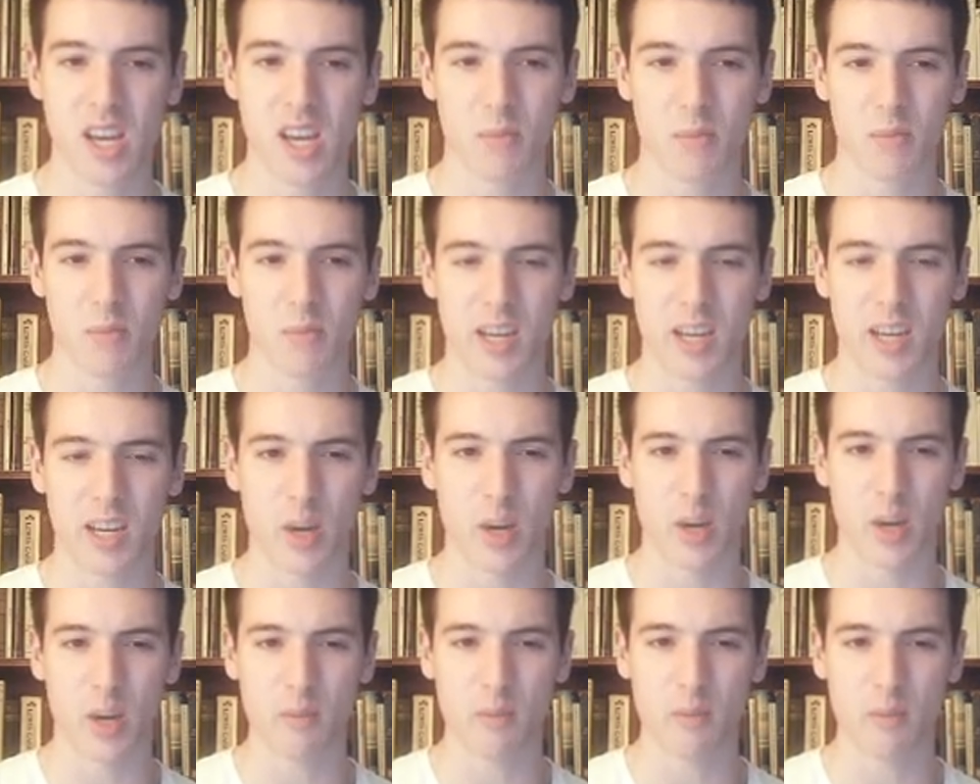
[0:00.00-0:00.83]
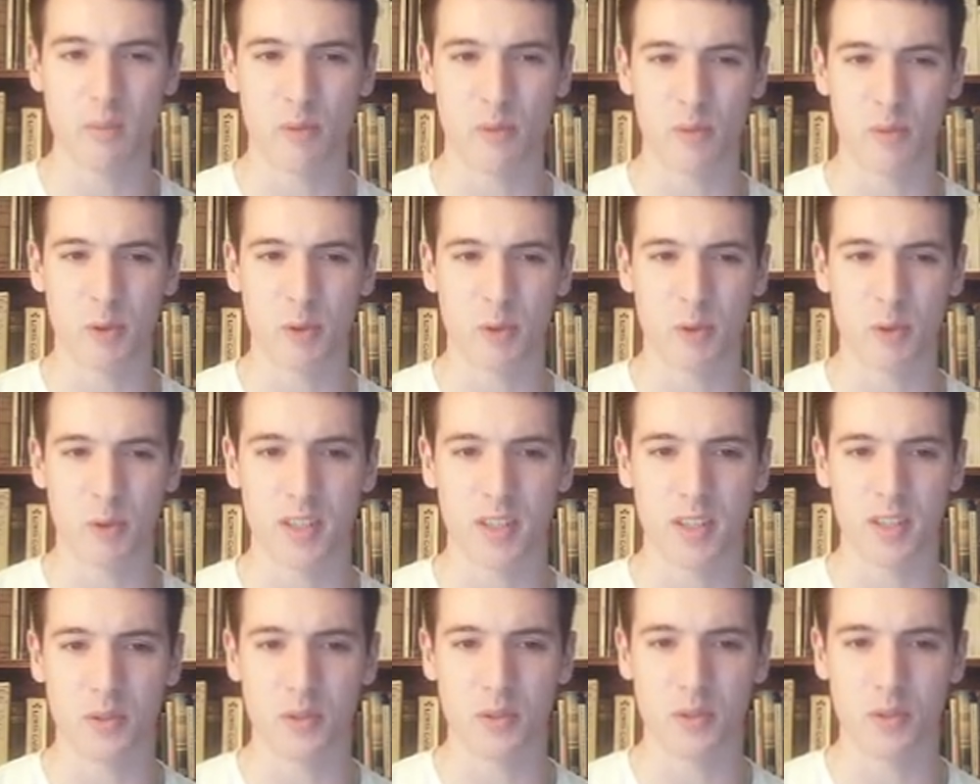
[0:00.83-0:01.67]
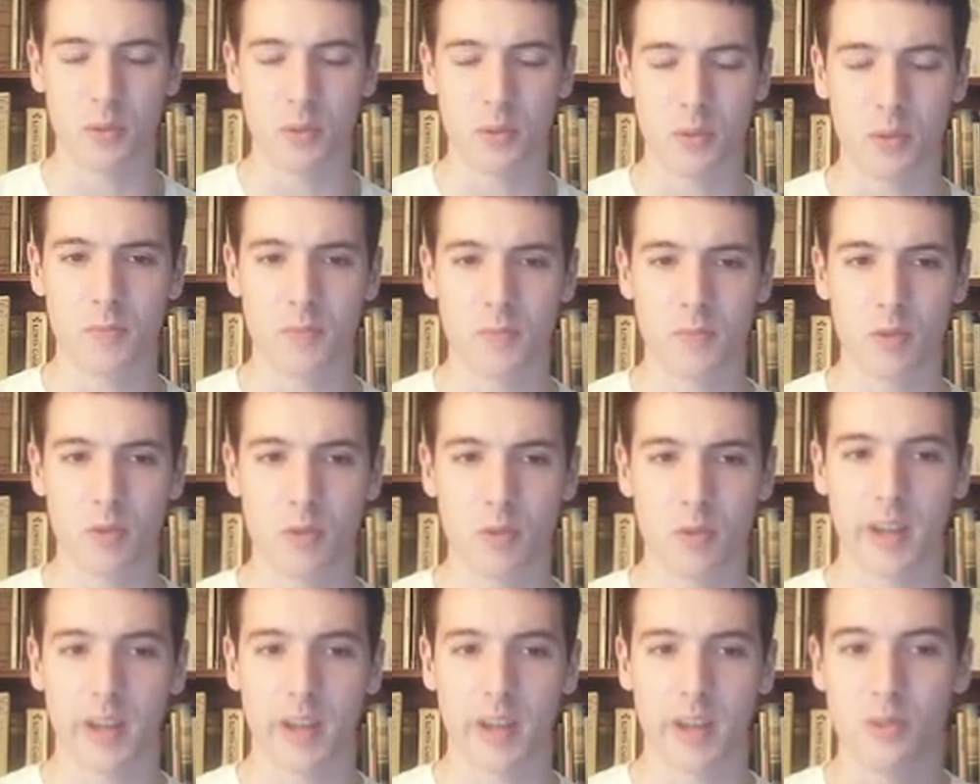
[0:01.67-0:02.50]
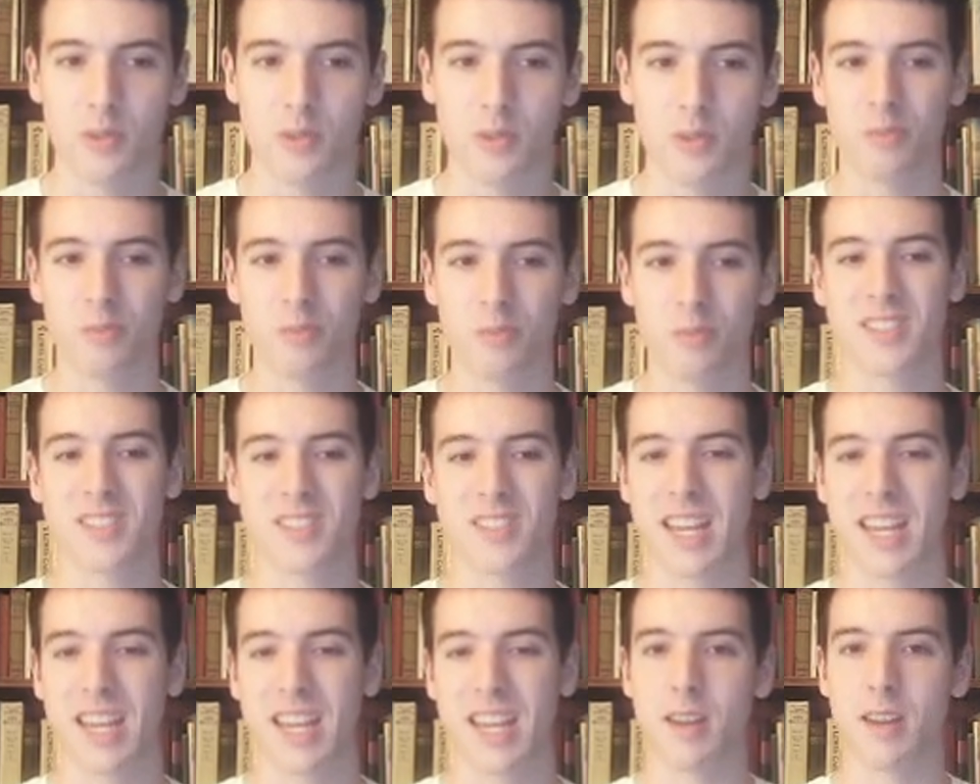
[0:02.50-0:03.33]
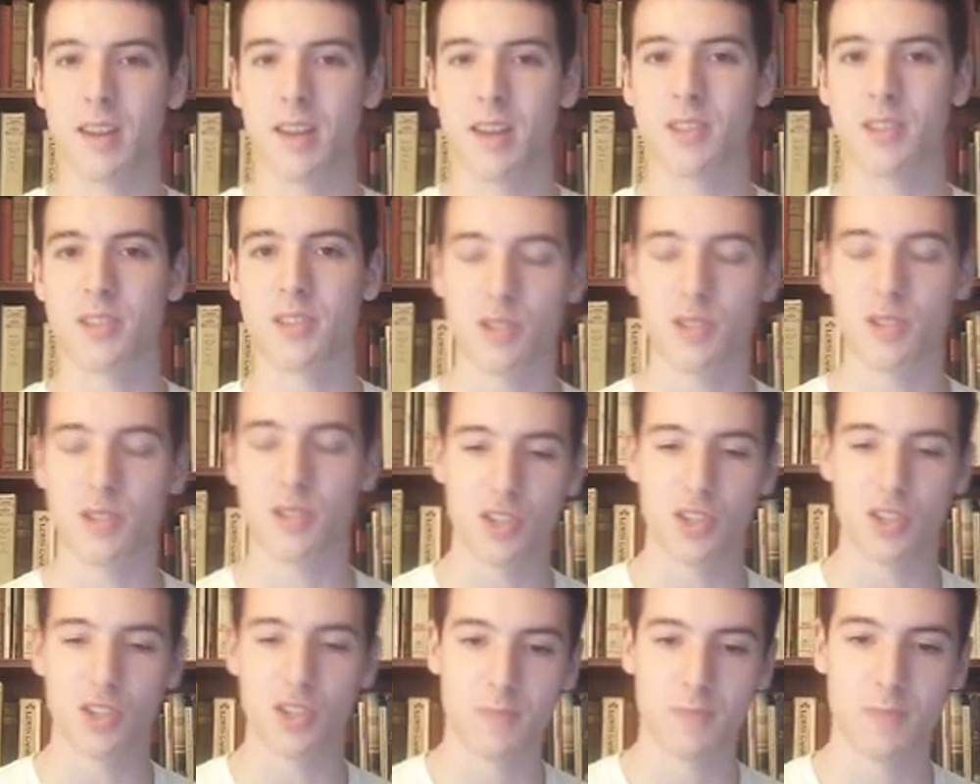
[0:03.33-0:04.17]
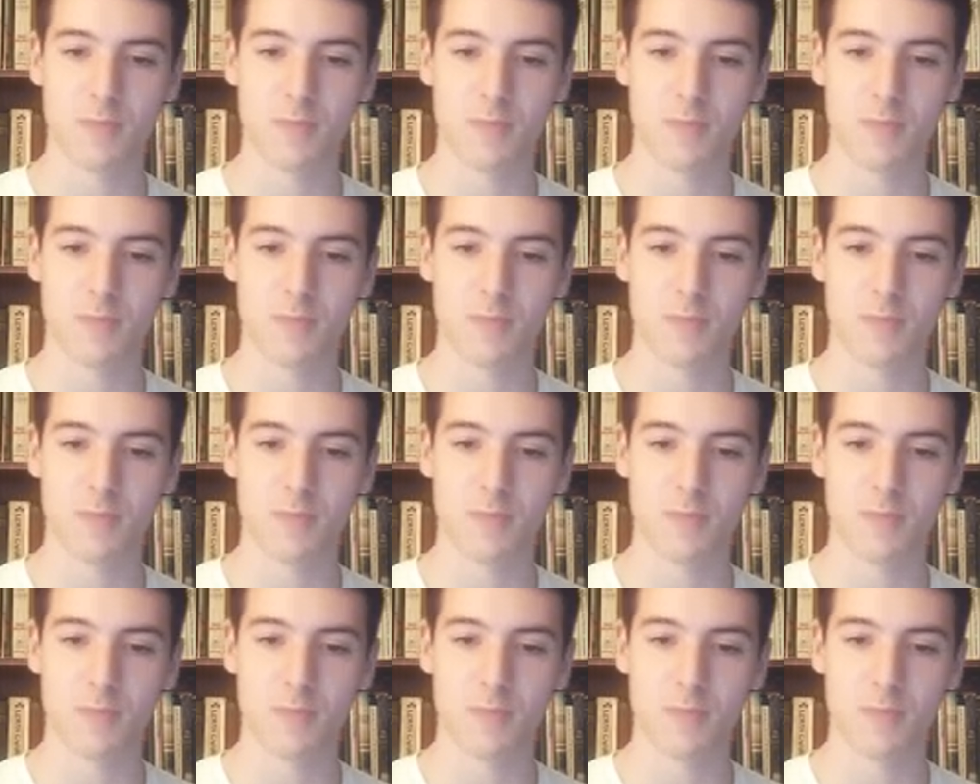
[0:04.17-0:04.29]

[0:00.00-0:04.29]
play waiting move, rook e2, trying to save up his position.